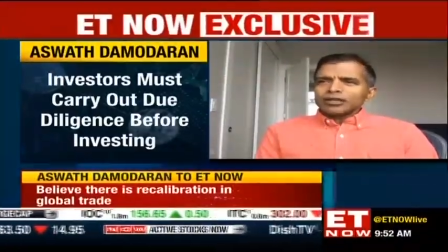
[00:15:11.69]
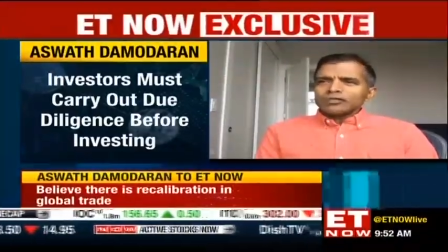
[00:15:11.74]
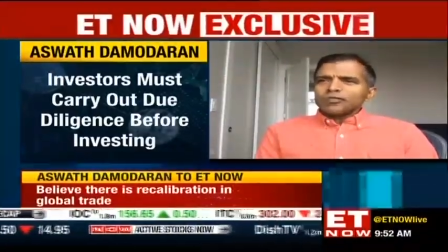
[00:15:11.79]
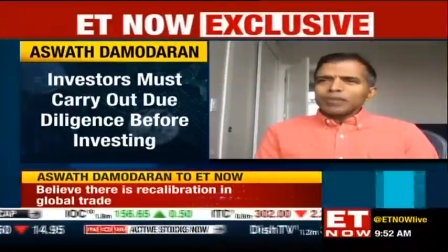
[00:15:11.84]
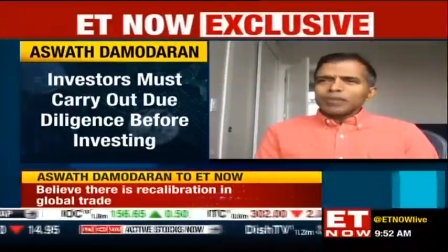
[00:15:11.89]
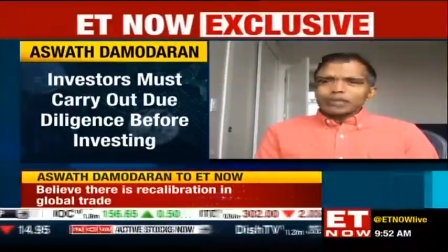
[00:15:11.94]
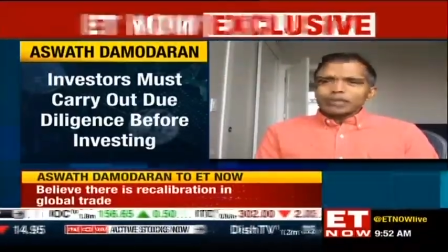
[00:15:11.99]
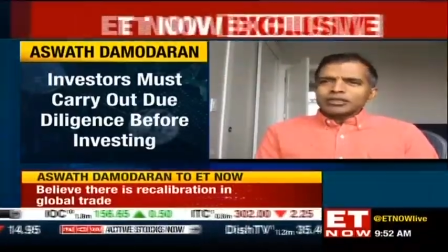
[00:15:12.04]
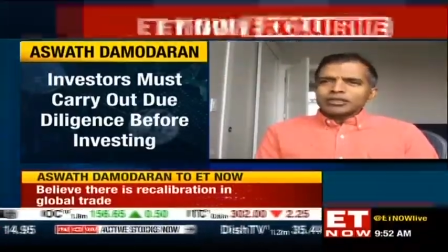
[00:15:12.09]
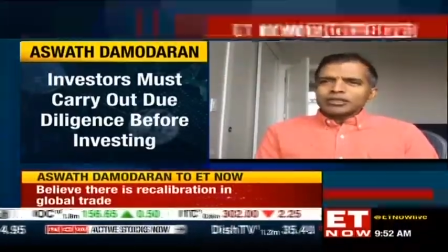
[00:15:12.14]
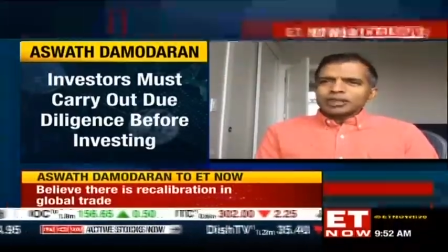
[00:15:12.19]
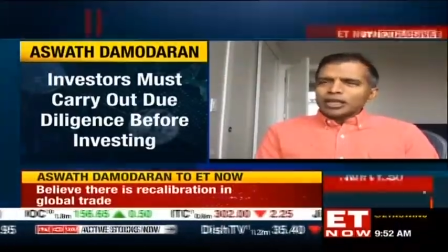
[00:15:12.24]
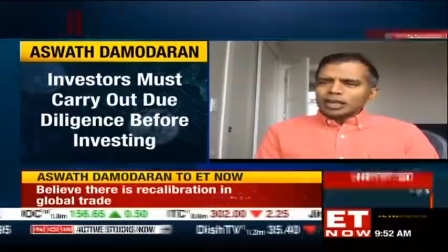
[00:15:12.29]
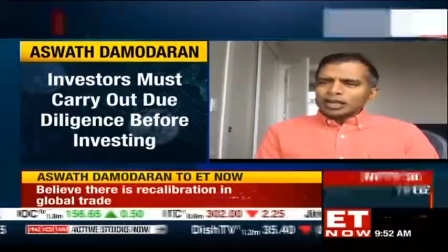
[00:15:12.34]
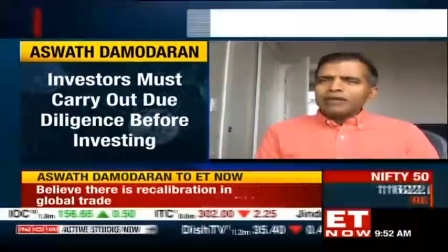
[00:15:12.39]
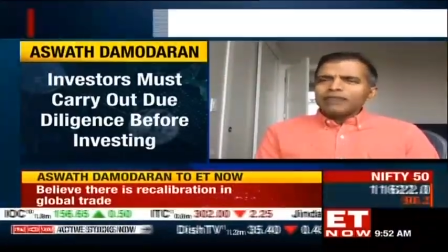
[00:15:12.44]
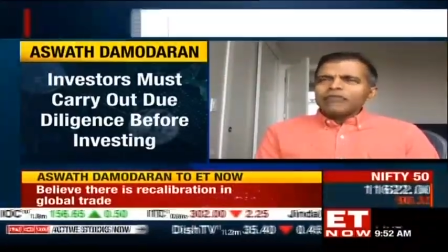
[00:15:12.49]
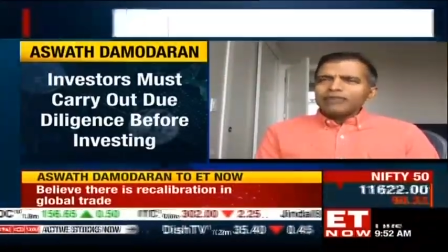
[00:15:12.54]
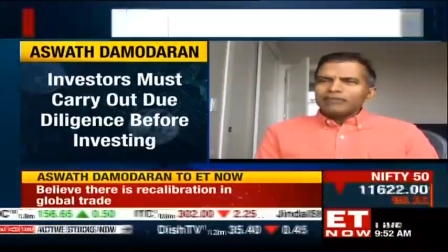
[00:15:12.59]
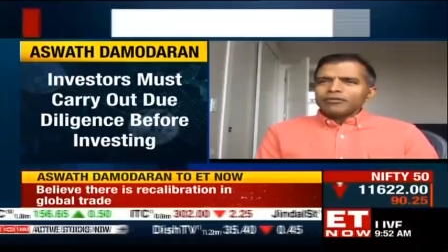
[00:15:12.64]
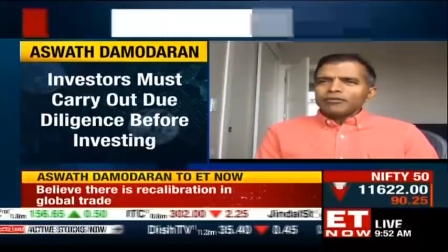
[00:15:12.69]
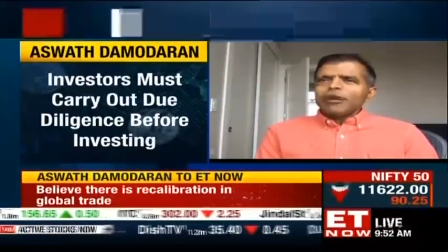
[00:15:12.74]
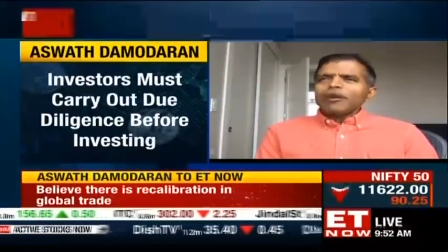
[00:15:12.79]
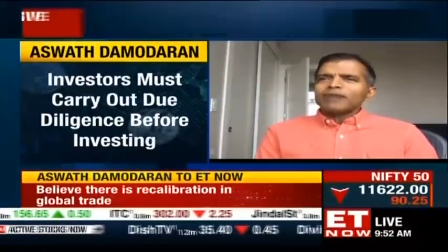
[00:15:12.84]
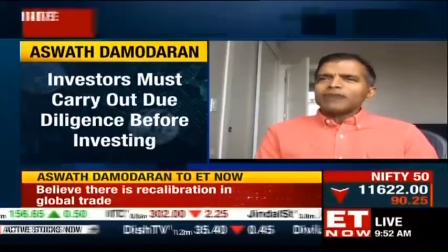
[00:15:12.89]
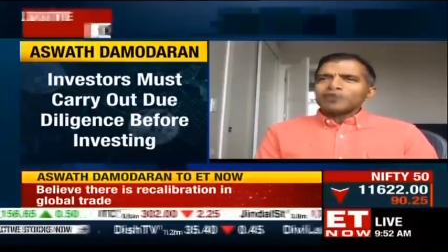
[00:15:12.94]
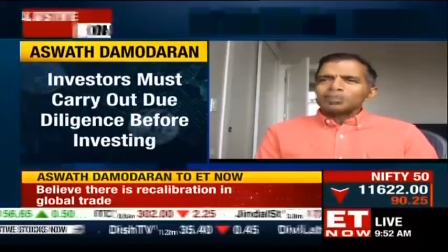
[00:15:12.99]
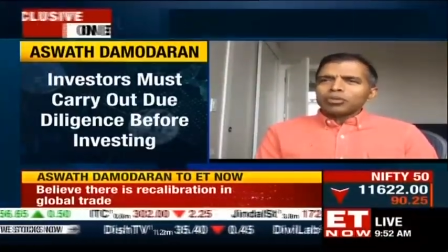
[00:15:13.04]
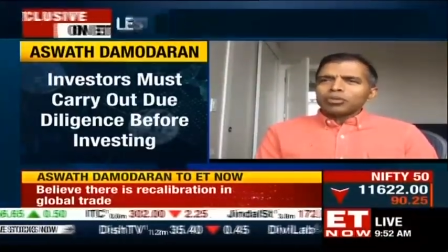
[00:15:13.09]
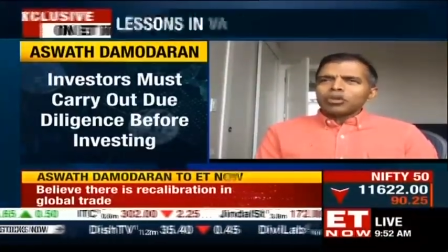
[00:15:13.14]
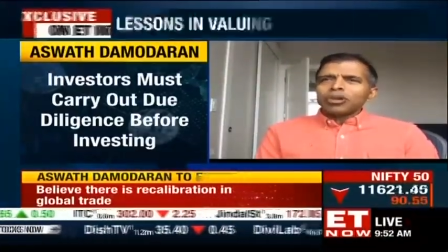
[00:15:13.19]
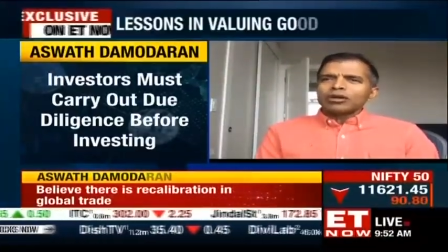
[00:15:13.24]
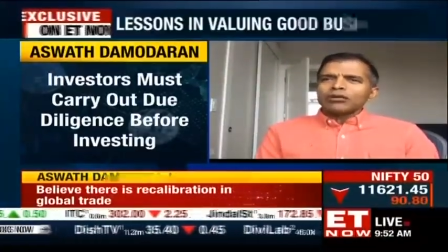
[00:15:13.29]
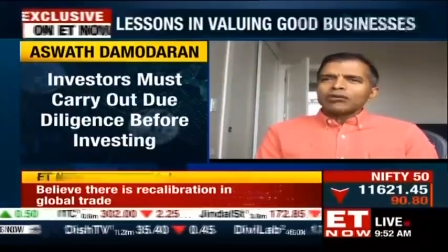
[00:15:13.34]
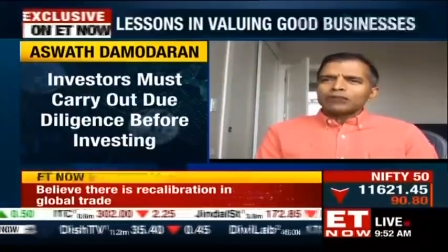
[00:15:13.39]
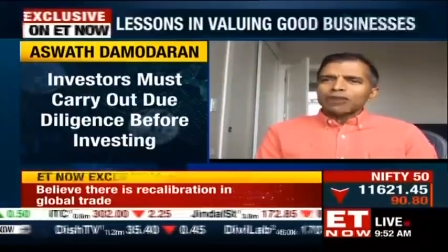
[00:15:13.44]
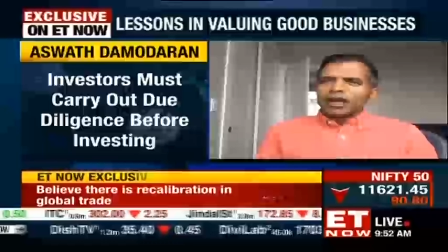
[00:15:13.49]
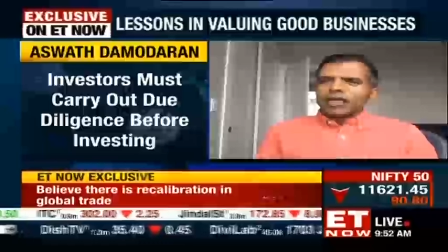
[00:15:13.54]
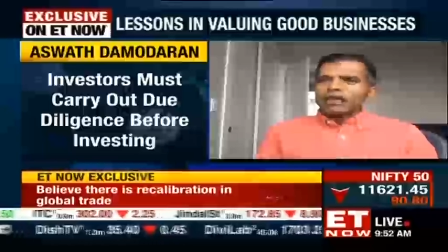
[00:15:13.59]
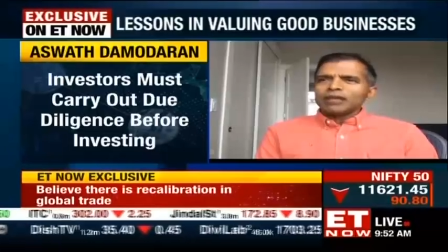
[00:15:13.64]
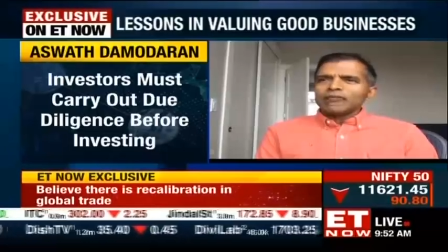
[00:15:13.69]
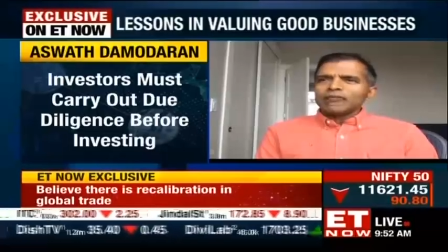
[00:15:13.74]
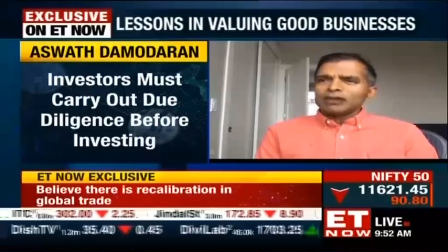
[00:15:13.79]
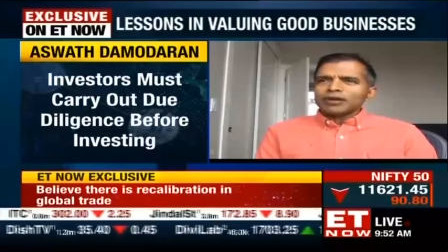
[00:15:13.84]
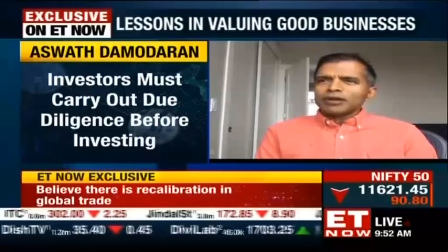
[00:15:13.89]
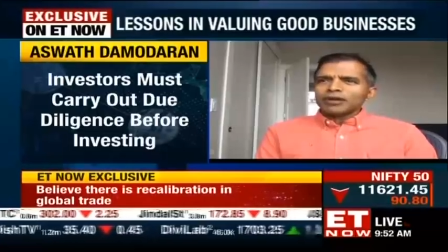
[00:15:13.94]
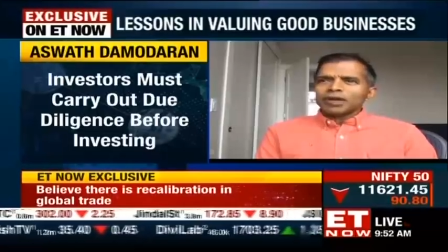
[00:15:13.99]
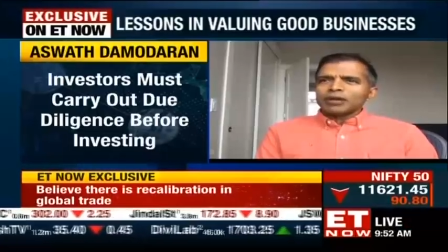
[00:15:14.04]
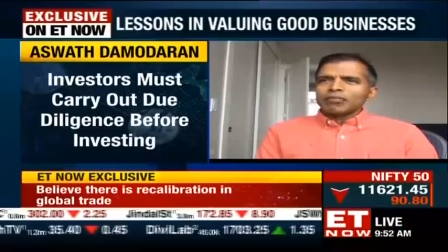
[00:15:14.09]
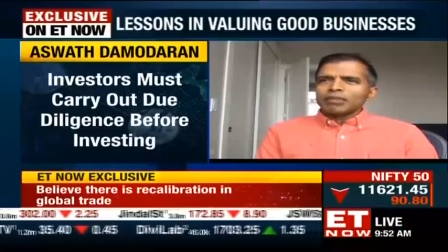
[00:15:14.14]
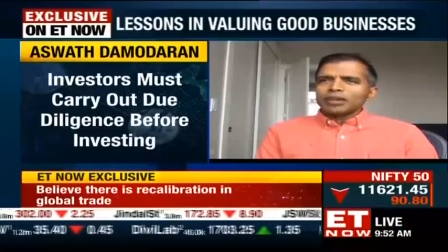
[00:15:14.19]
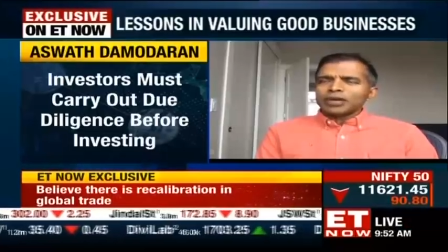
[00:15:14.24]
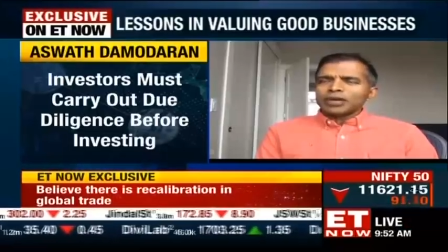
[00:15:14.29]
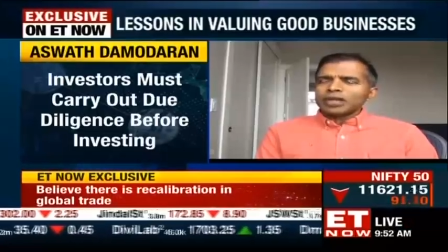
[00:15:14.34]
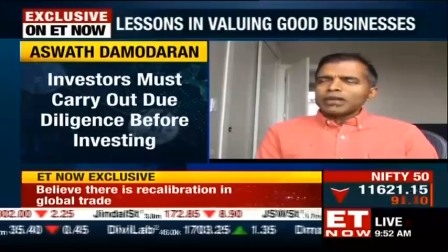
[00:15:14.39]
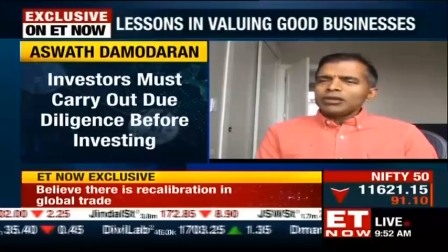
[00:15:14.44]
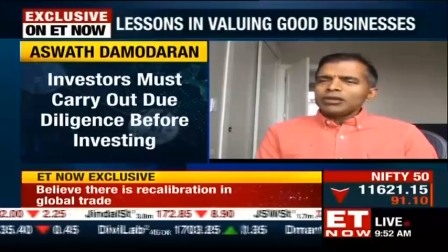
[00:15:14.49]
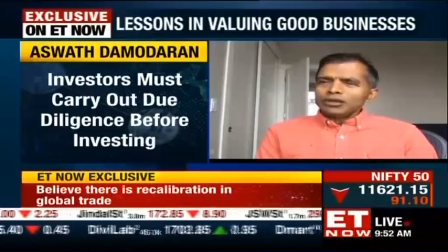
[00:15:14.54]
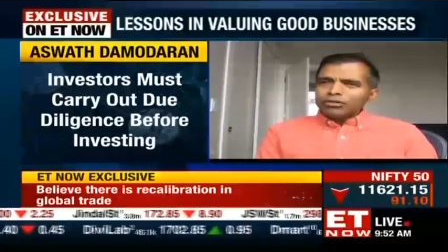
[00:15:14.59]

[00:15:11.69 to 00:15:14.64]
So basically, even if you have a bond rating for a company,